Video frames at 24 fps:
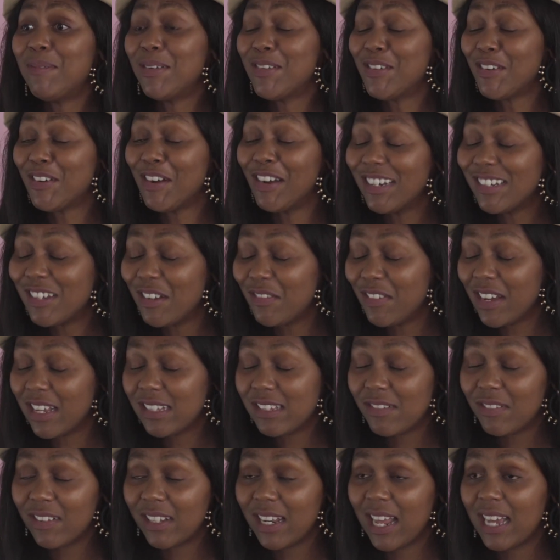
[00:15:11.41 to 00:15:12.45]
you go into a
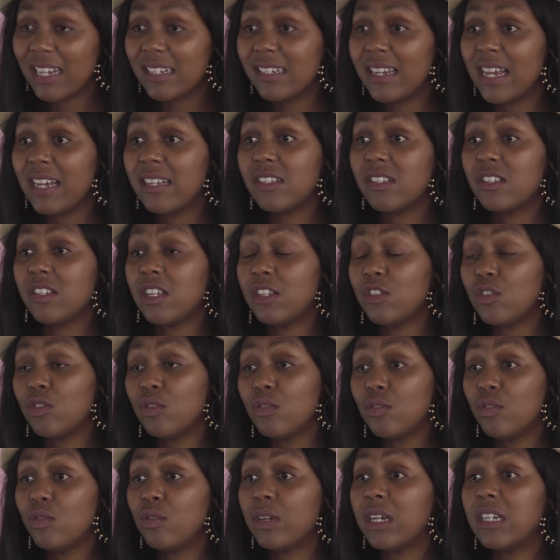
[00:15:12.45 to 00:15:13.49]
festival like Daisies and
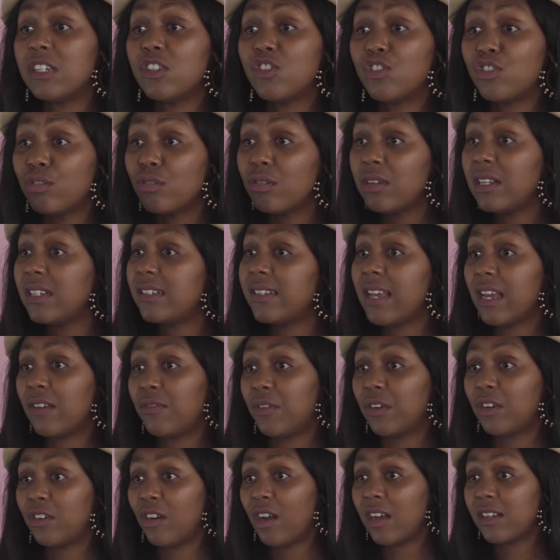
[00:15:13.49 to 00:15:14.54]
you can truly take
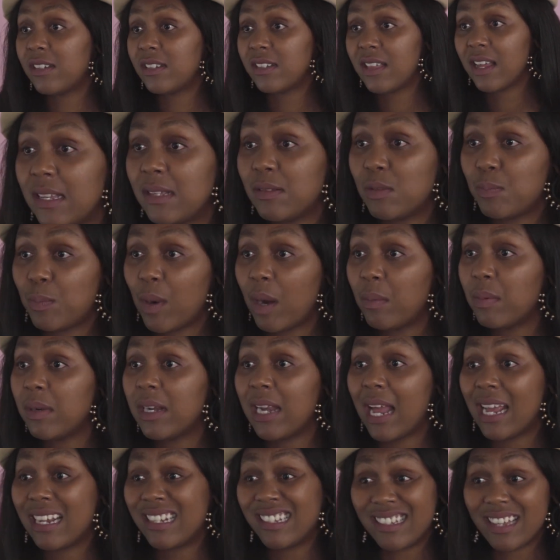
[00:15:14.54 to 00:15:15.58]
for granted that it's probably
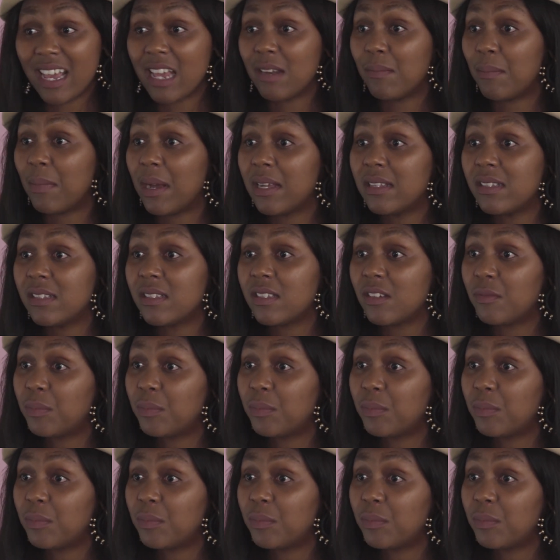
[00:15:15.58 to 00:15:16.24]
like 10 months of